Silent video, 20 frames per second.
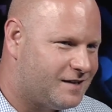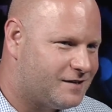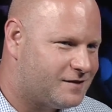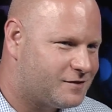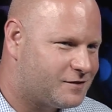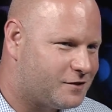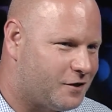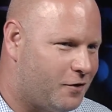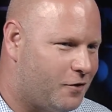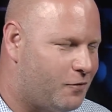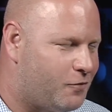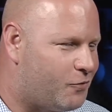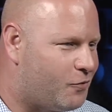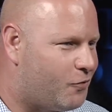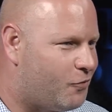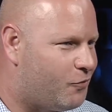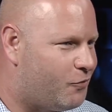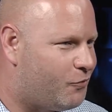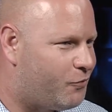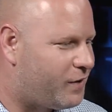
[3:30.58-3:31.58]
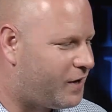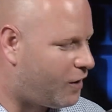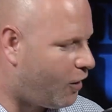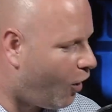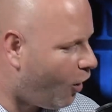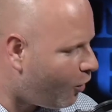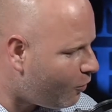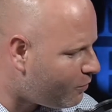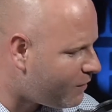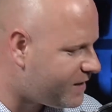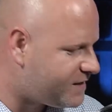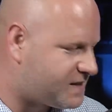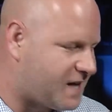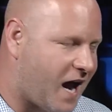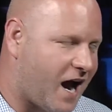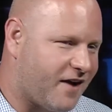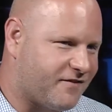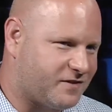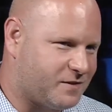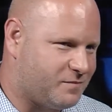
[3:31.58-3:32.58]
So we always
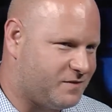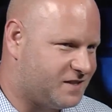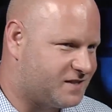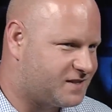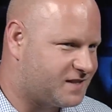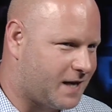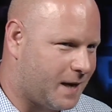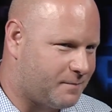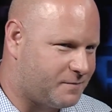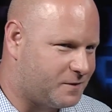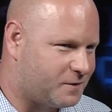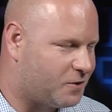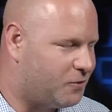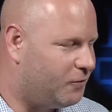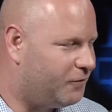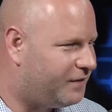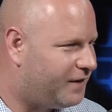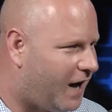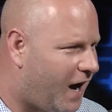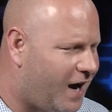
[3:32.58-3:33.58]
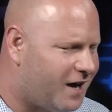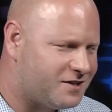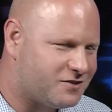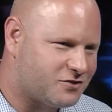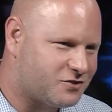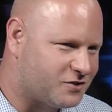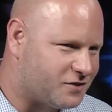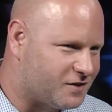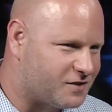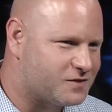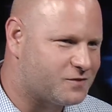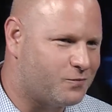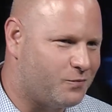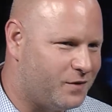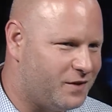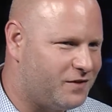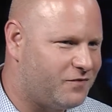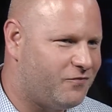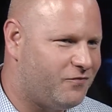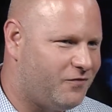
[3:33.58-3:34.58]
have to be skeptical, not just
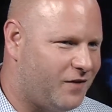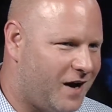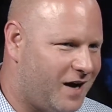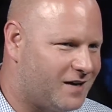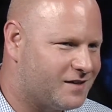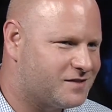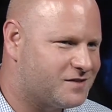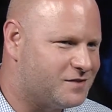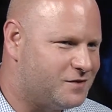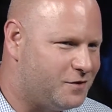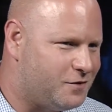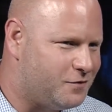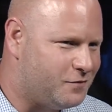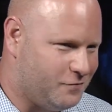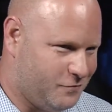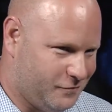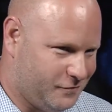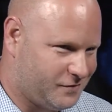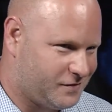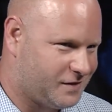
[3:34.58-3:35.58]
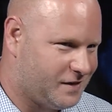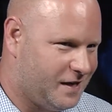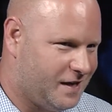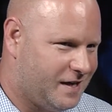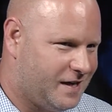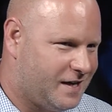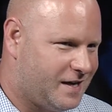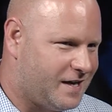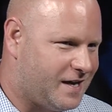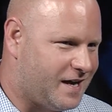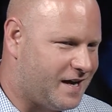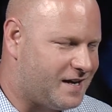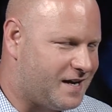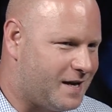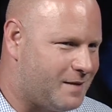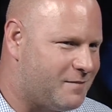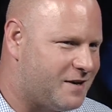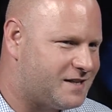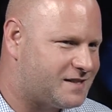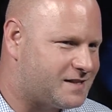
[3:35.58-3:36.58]
with Fox News. And
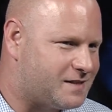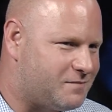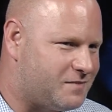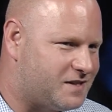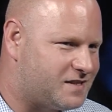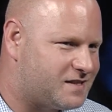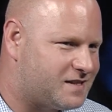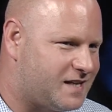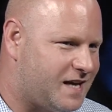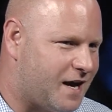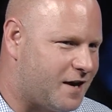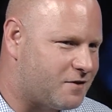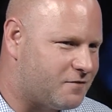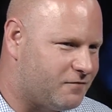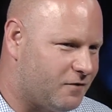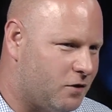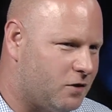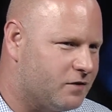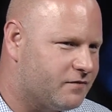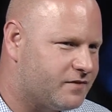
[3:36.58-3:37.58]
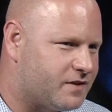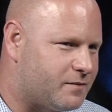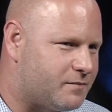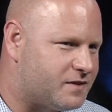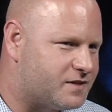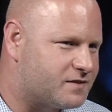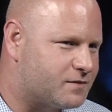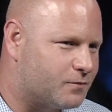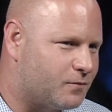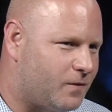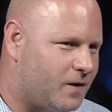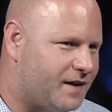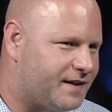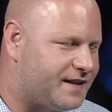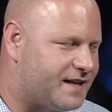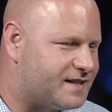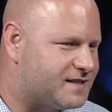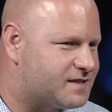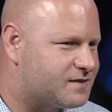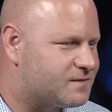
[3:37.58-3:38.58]
MSNBC, out of all of them, is the
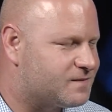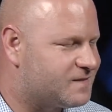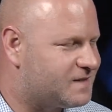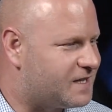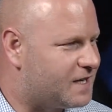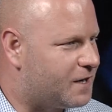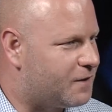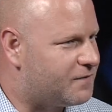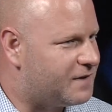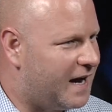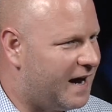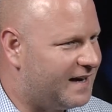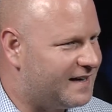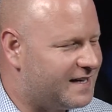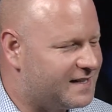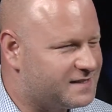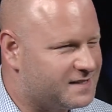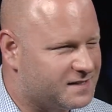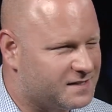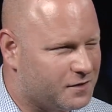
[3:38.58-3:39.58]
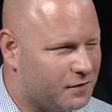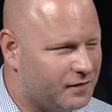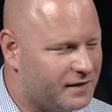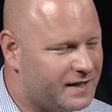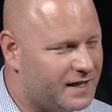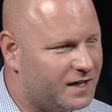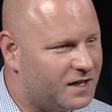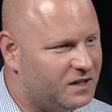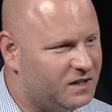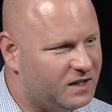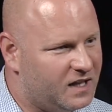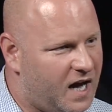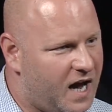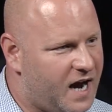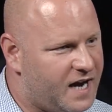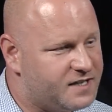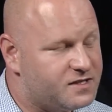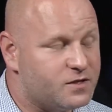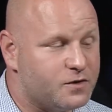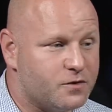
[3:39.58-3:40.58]
one that's, you know, not necessarily going to
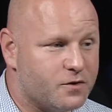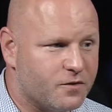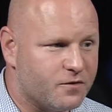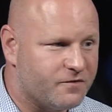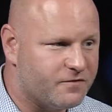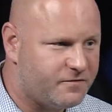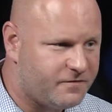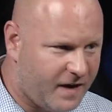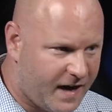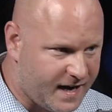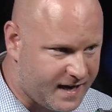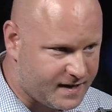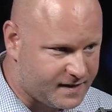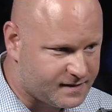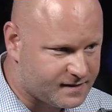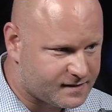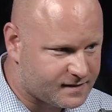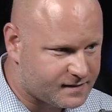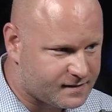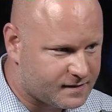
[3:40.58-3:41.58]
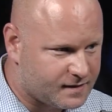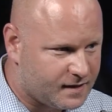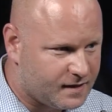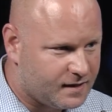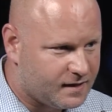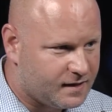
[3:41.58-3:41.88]
lie to your face.